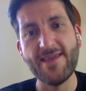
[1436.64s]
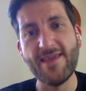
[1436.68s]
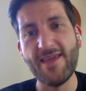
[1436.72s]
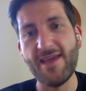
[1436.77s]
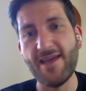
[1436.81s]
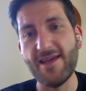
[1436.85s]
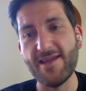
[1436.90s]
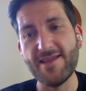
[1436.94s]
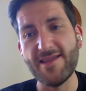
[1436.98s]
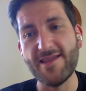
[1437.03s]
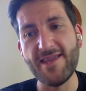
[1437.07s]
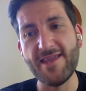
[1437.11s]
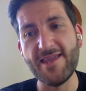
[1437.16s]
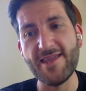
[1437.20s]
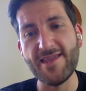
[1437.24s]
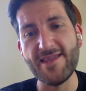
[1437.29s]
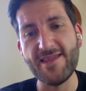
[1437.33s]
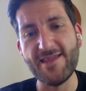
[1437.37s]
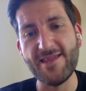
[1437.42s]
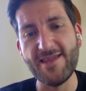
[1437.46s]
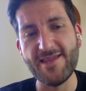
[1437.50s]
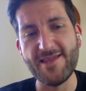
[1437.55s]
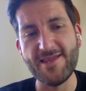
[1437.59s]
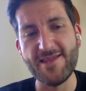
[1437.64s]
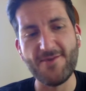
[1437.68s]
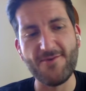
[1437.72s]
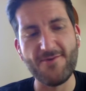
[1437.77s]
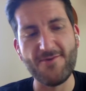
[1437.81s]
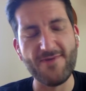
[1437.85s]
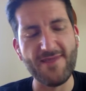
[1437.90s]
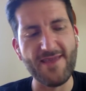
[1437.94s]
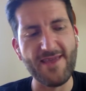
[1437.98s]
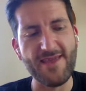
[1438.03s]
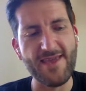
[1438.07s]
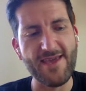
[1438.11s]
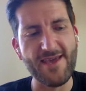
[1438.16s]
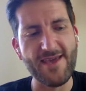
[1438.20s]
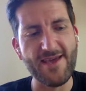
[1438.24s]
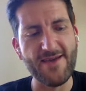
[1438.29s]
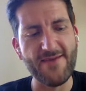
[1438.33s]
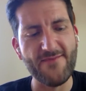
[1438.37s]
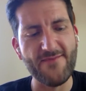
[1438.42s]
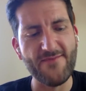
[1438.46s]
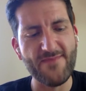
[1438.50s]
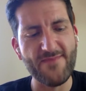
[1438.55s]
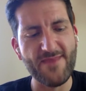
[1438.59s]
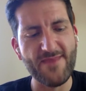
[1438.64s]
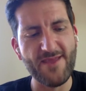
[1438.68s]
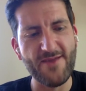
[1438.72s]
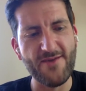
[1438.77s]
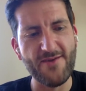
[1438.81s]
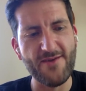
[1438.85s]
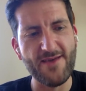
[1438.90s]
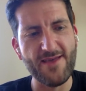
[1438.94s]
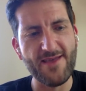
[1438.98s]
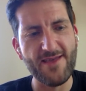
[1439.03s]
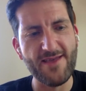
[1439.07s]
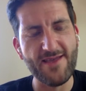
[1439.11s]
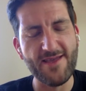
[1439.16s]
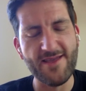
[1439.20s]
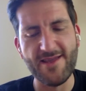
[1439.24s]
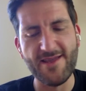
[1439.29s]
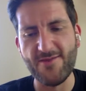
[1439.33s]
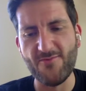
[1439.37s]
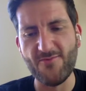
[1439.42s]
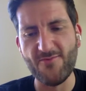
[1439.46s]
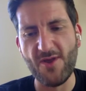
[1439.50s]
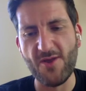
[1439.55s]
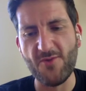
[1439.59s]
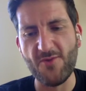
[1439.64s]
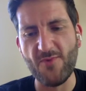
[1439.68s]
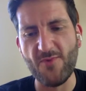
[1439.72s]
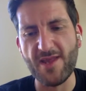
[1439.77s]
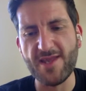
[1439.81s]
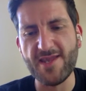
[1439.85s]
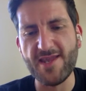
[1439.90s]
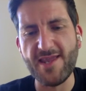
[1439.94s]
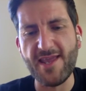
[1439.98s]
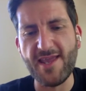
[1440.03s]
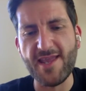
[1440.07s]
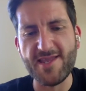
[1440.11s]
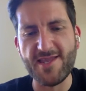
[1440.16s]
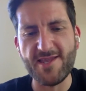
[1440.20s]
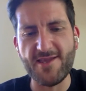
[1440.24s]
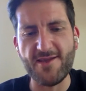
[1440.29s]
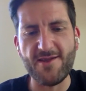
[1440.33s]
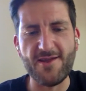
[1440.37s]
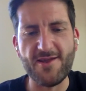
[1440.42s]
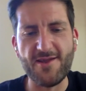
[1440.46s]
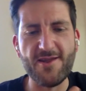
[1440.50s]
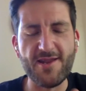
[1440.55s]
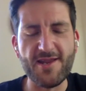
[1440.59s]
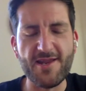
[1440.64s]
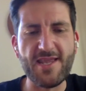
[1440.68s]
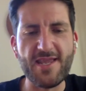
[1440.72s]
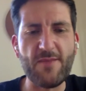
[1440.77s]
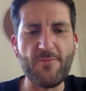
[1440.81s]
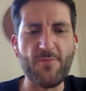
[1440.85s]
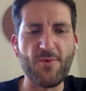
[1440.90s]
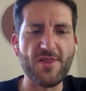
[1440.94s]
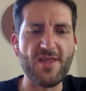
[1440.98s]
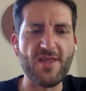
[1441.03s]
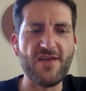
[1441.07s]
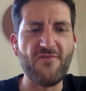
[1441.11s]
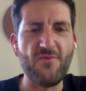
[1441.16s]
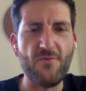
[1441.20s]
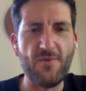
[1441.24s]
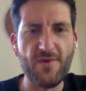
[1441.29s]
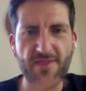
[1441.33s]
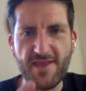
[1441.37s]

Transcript: Yeah, indeed. And that certainly, it resonates on a deeper level